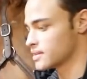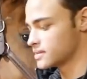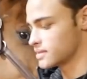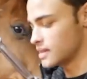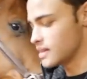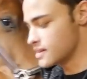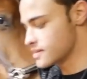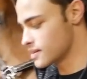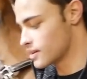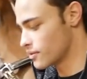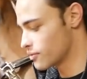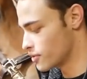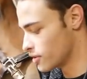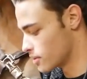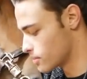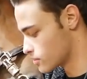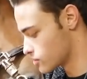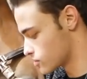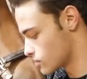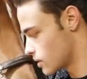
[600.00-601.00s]
it's easier to
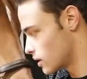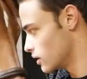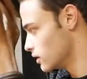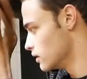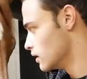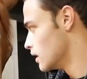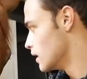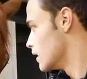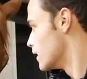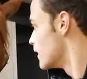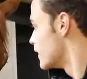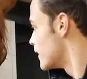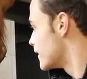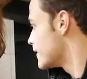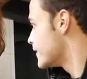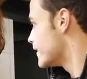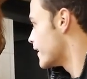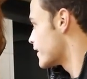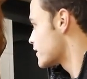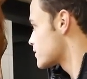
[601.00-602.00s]
film as well.
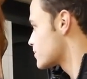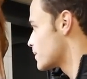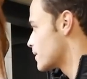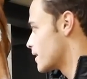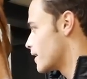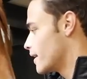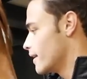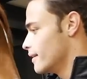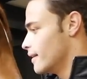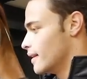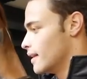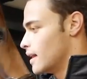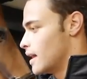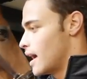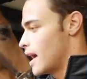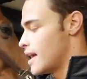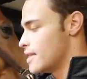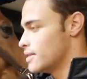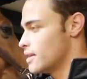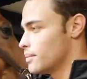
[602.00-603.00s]
Yes, we are.
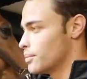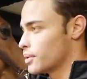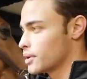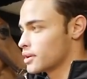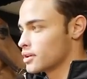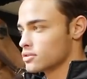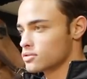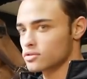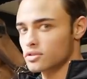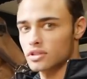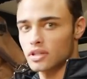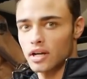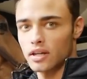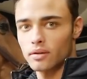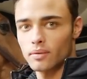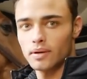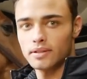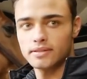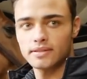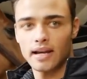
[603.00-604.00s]
And then we're gonna do the
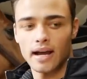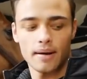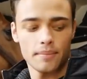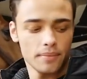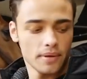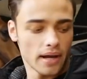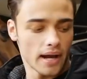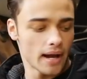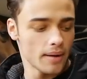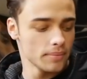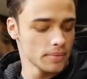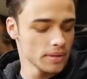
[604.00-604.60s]
other ones. How, how